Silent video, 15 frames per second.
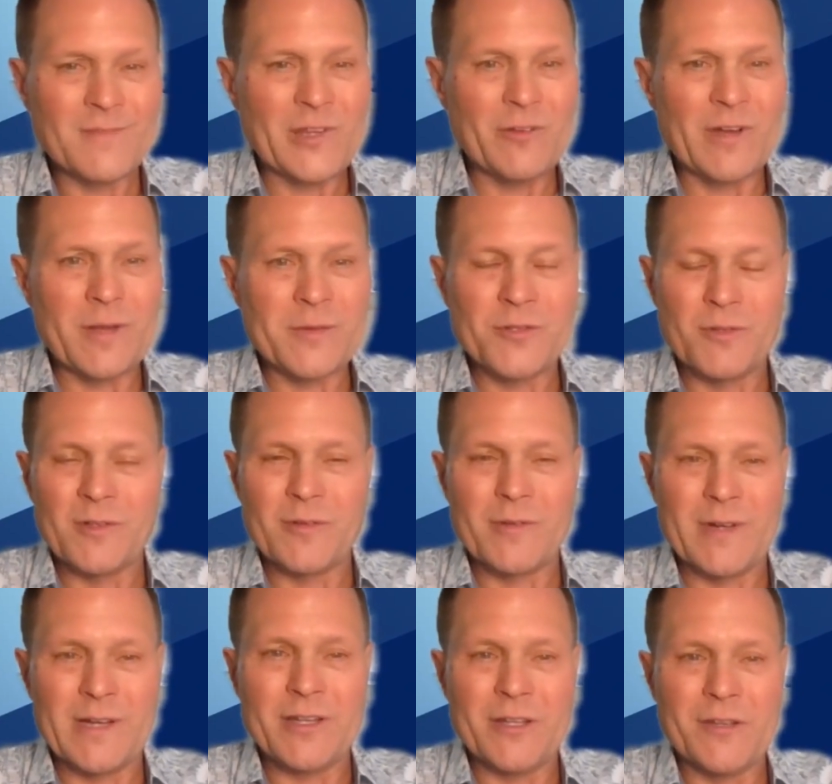You're absolutely
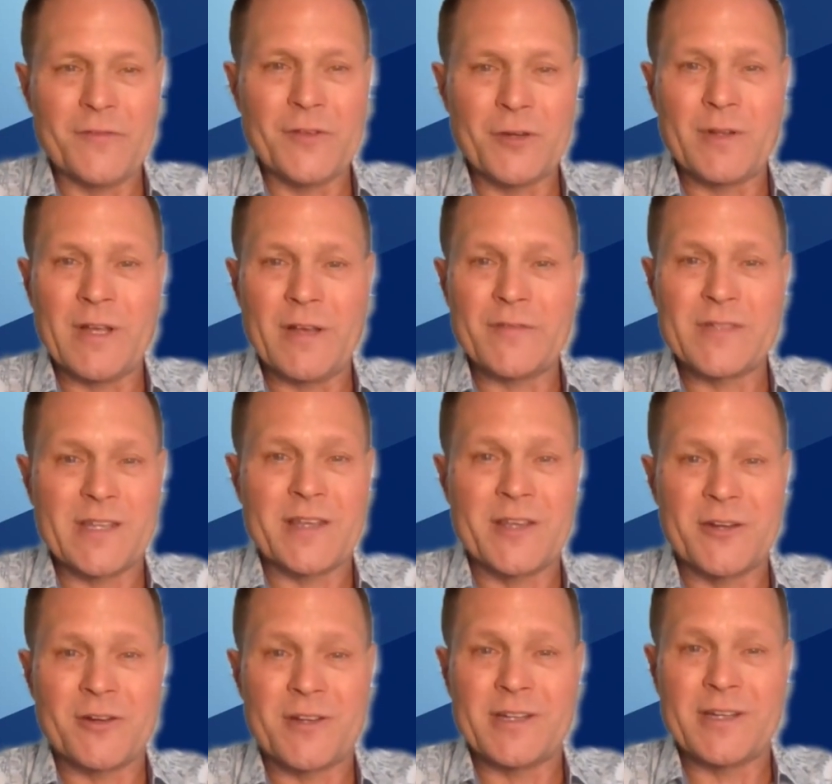right. If you don't have
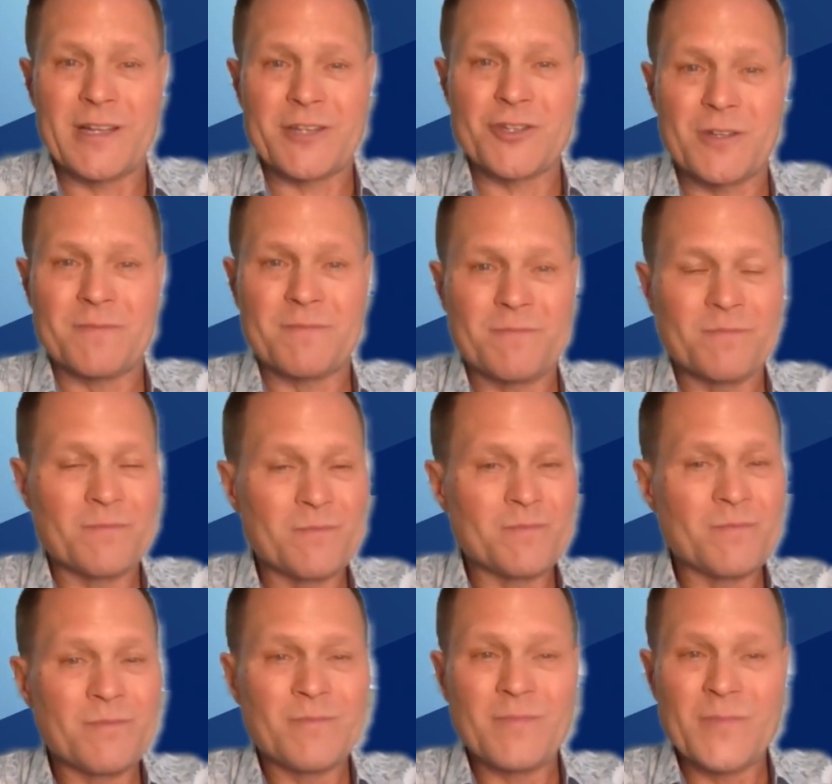secure connection,
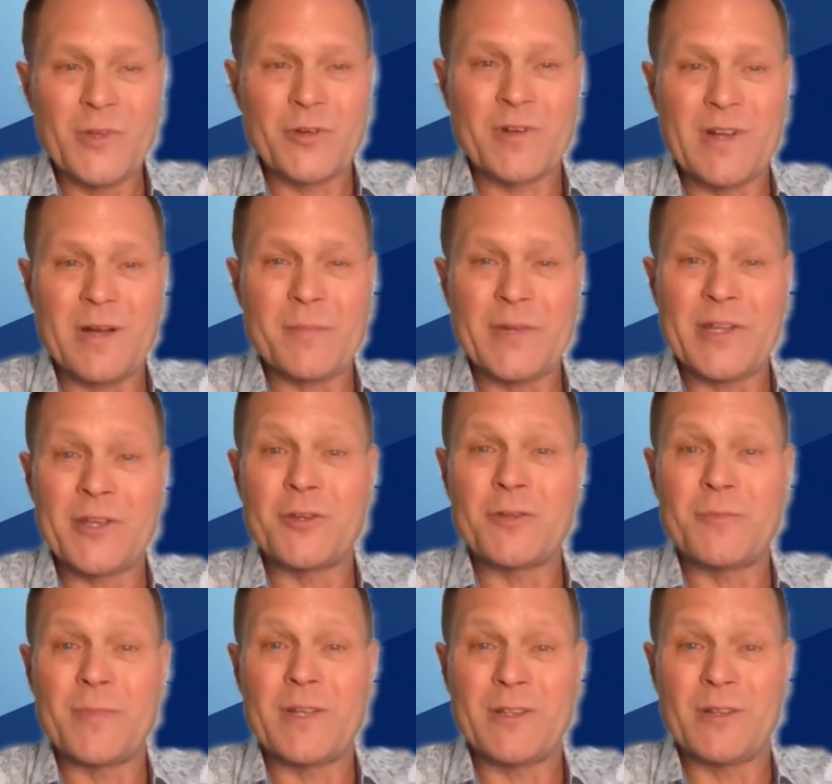your company
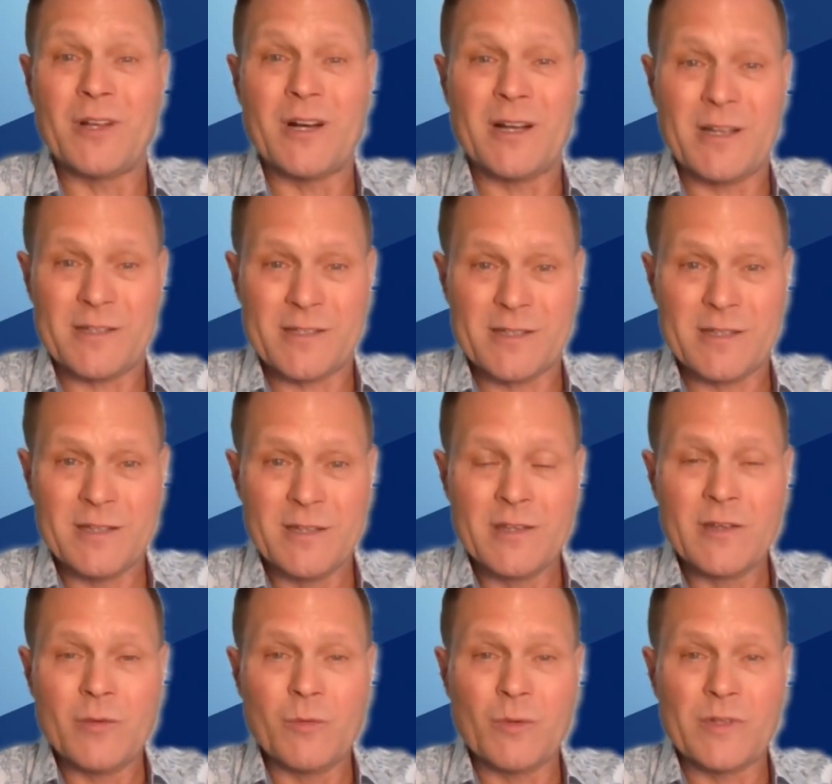could be lost.
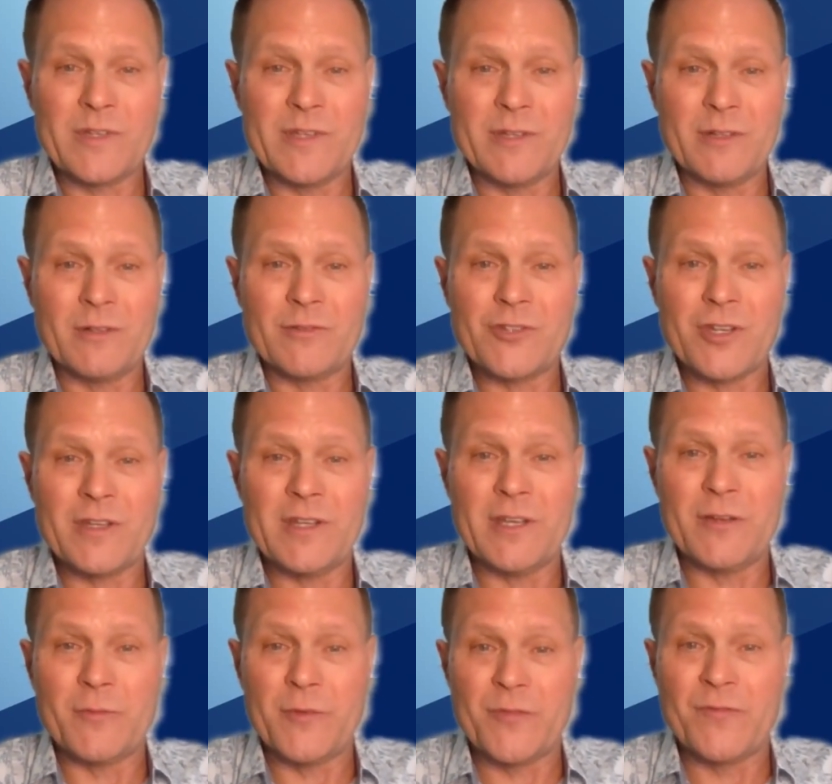Well, Aqeel,
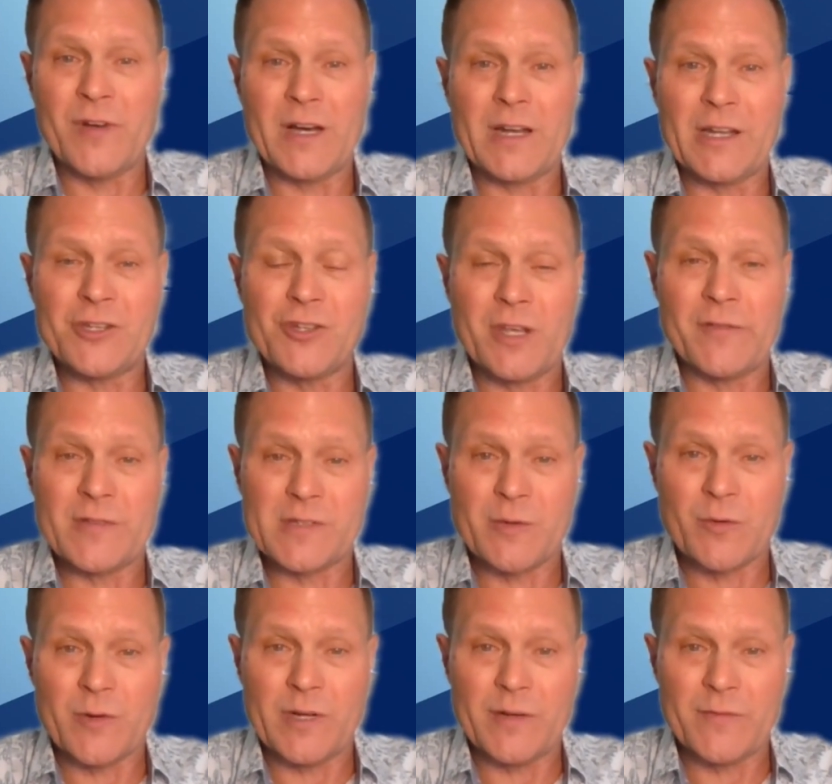Shahid with Vonage, you gave us some
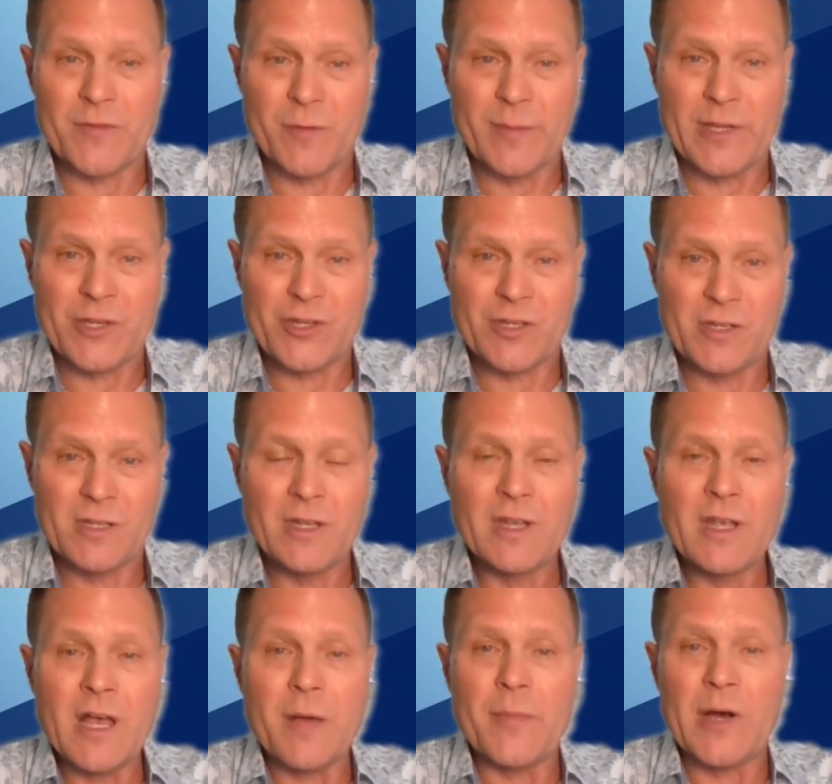great information
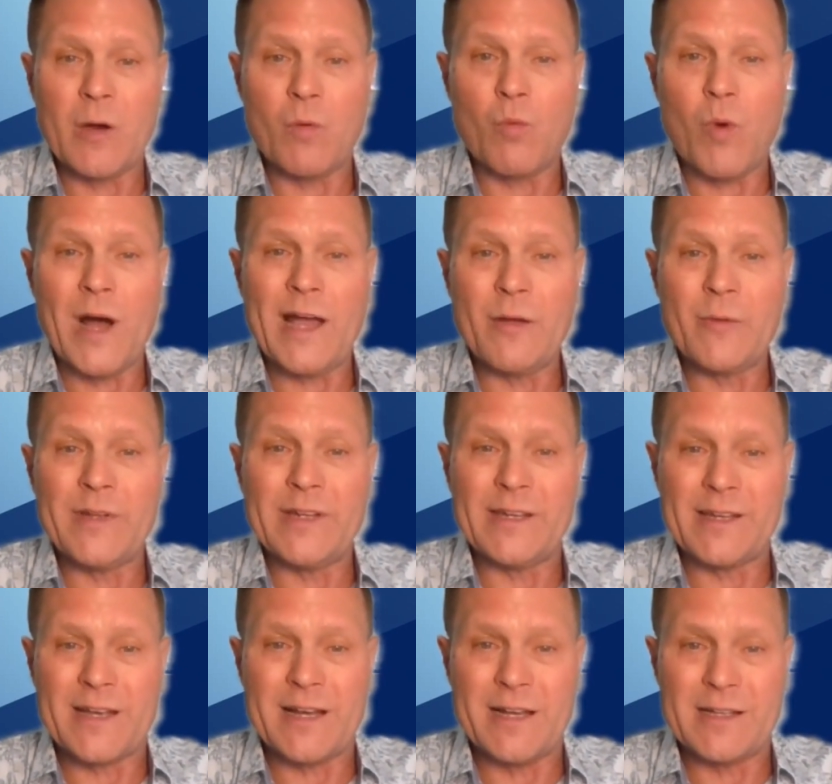about why we need
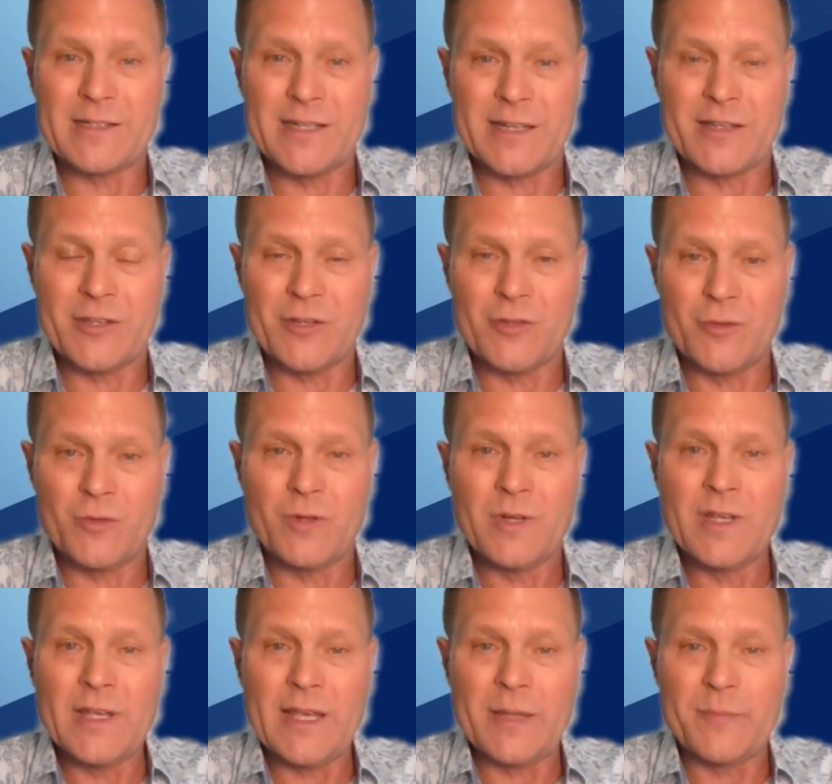to contact you
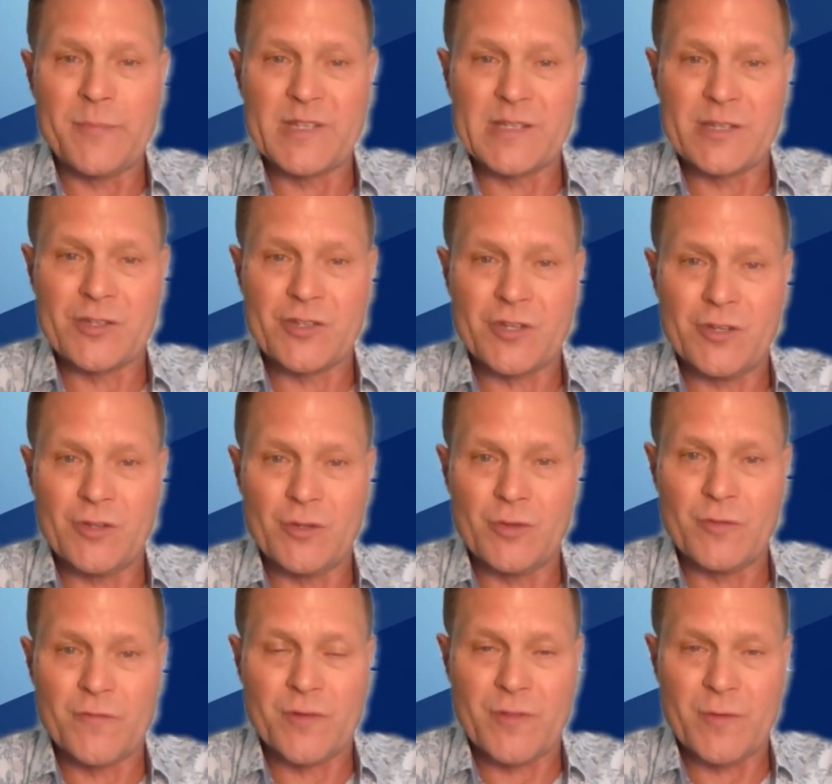and position you
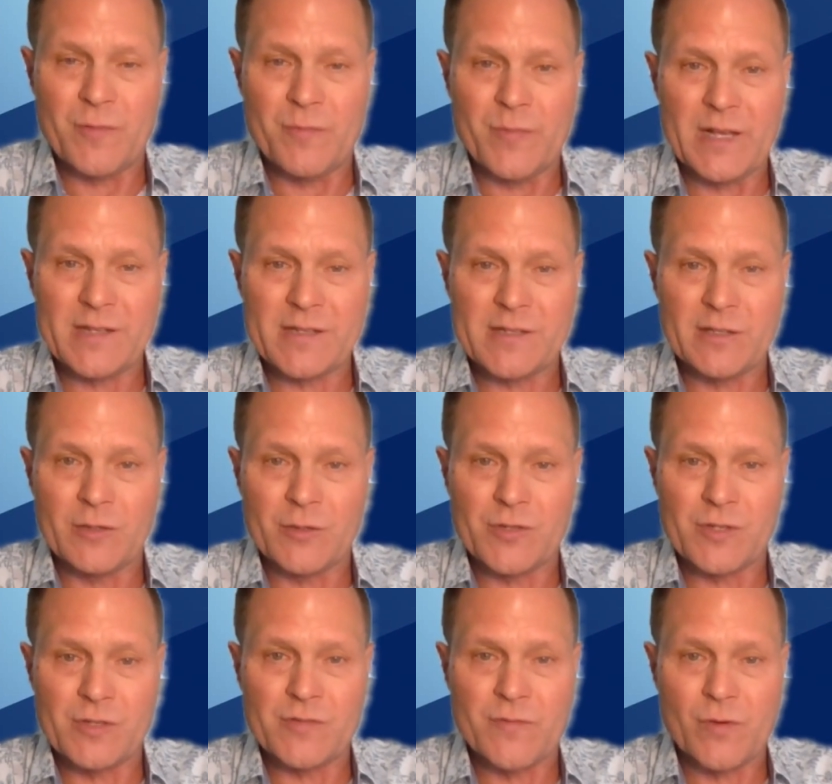for the best
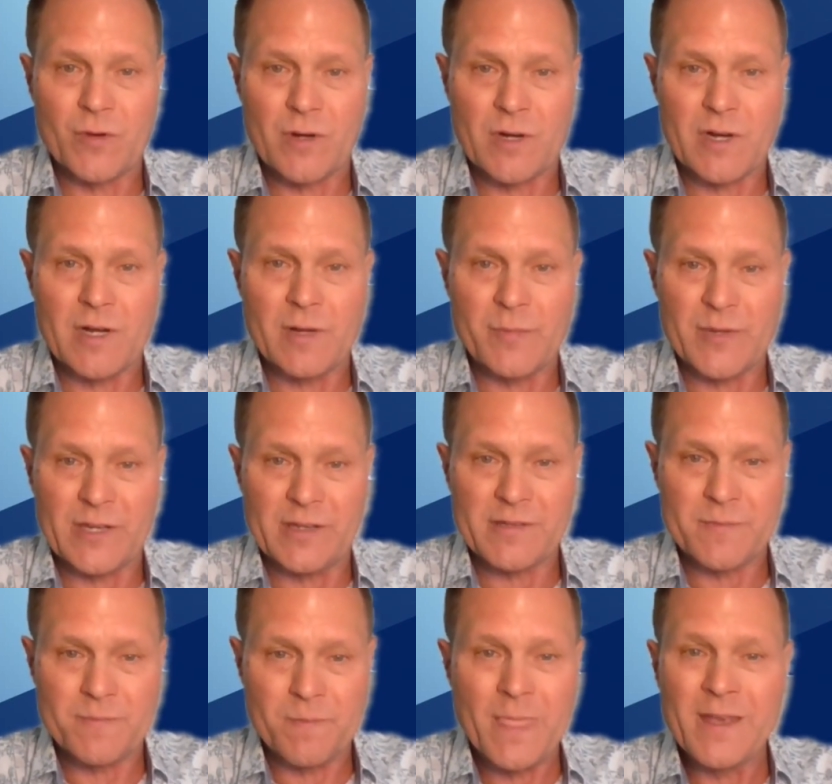solutions for our
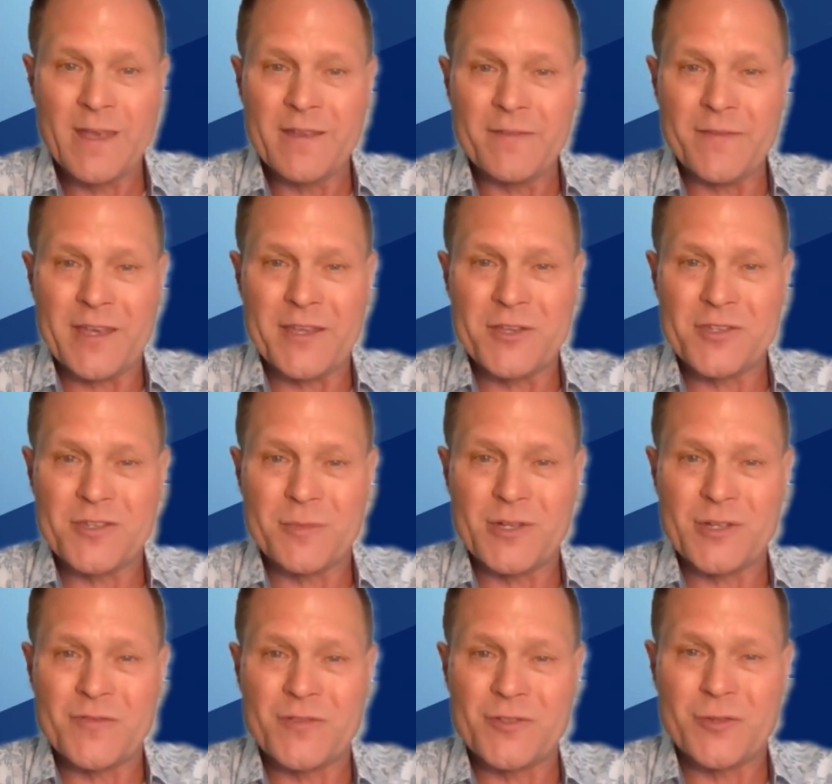companies. Thank you so
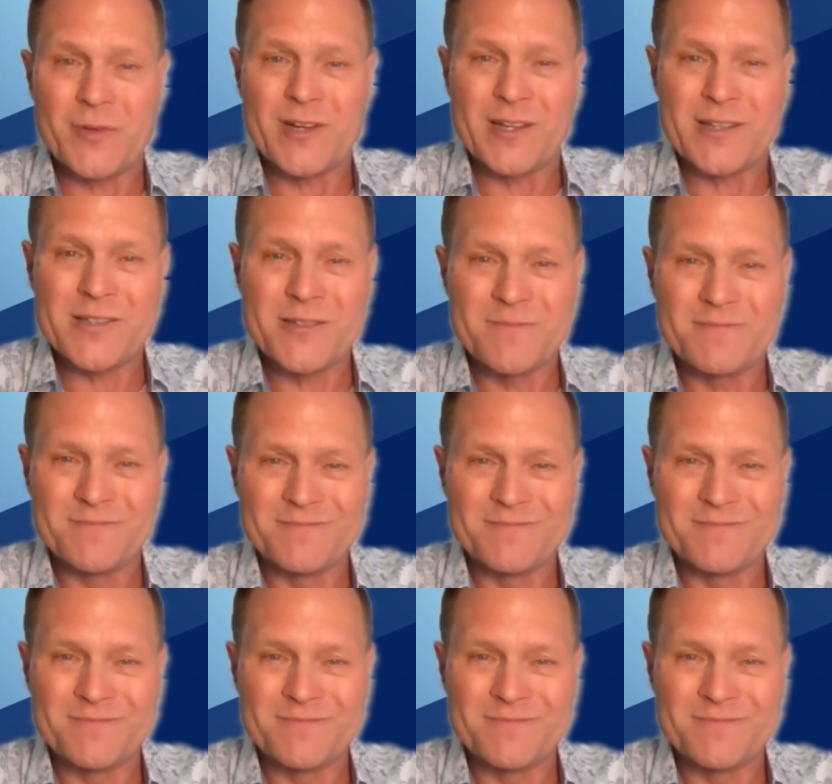much for joining us.